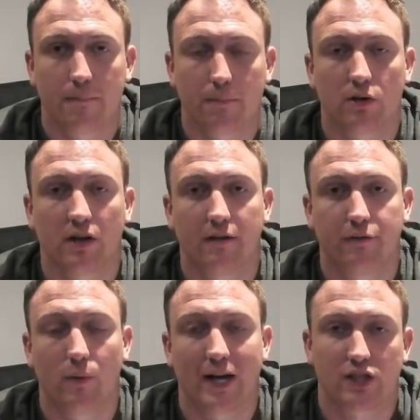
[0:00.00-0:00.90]
But
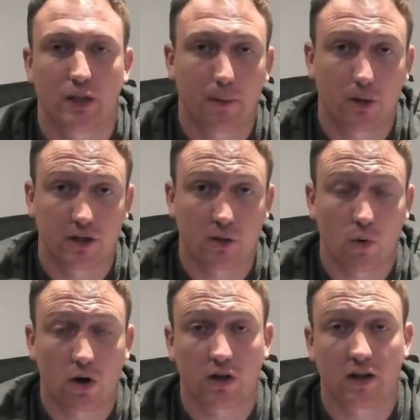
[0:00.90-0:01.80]
if you actually put in the
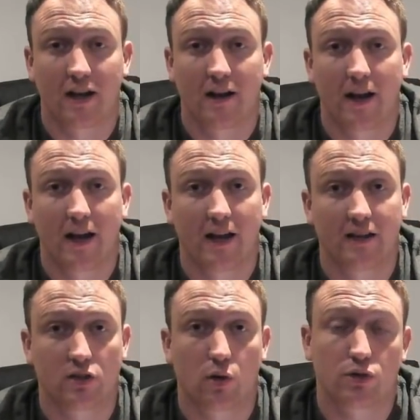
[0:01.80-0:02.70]
work
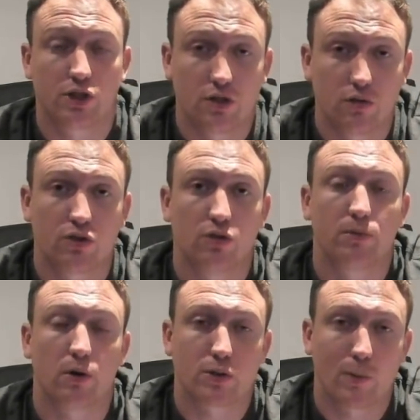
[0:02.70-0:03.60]
and go to YouTube,
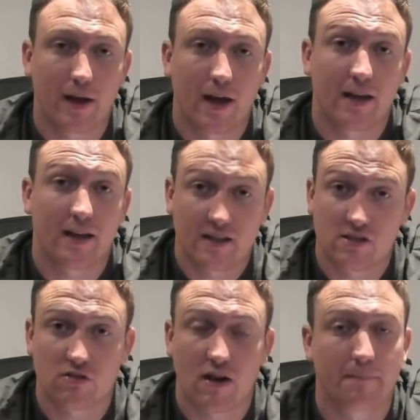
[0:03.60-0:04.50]
go to
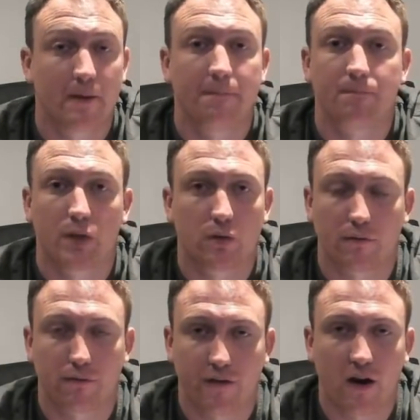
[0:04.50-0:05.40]
Instagram, you can
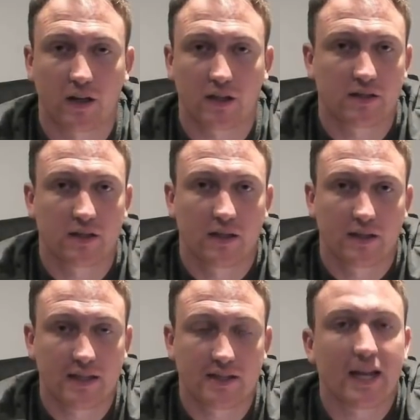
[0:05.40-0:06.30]
find
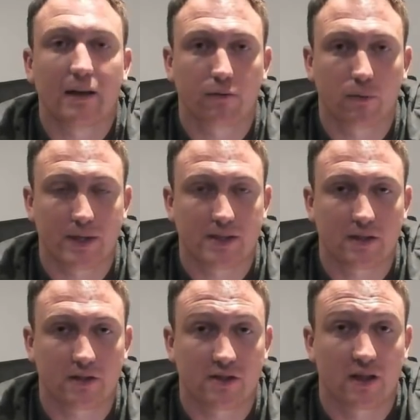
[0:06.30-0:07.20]
these
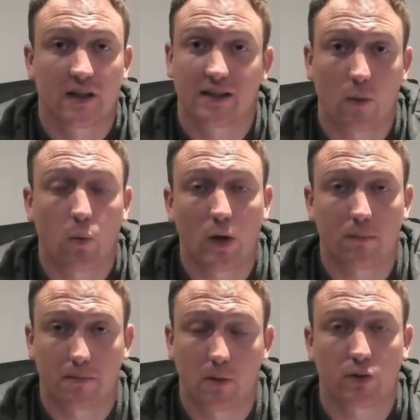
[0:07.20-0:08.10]
influencers that will
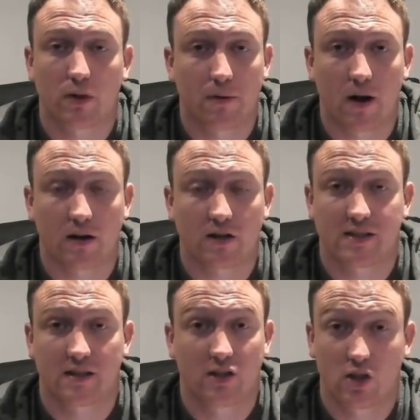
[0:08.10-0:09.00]
promote your
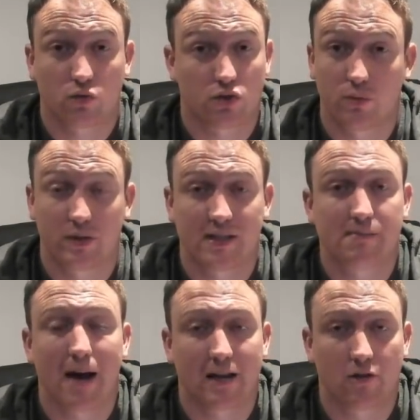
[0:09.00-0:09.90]
products, doing this
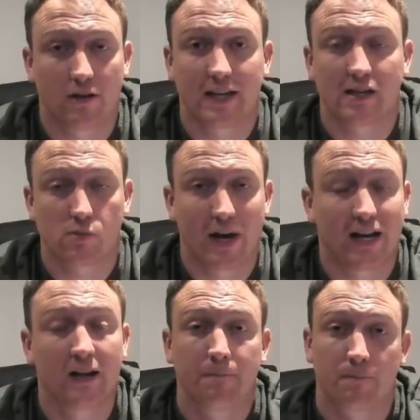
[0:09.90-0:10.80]
manually as
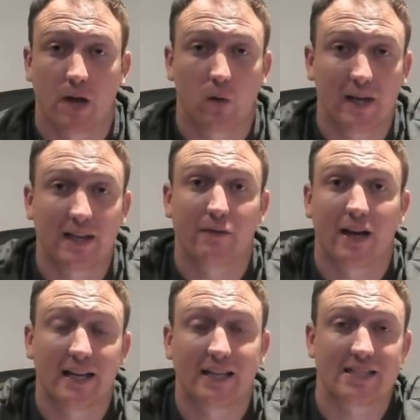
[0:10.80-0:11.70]
well. I will leave
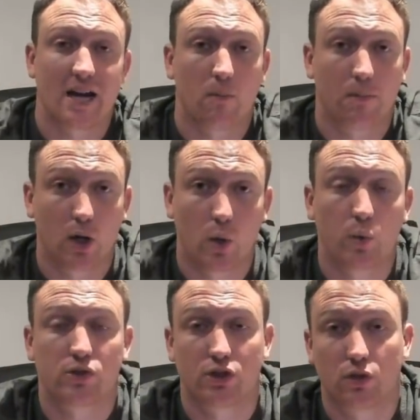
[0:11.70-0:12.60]
a link down below
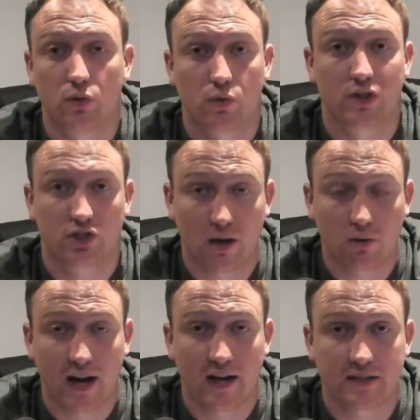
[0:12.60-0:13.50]
to
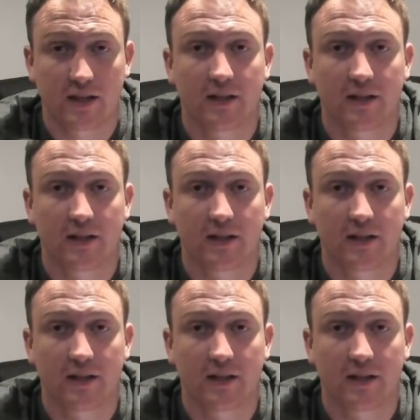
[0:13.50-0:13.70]
Shoutcart.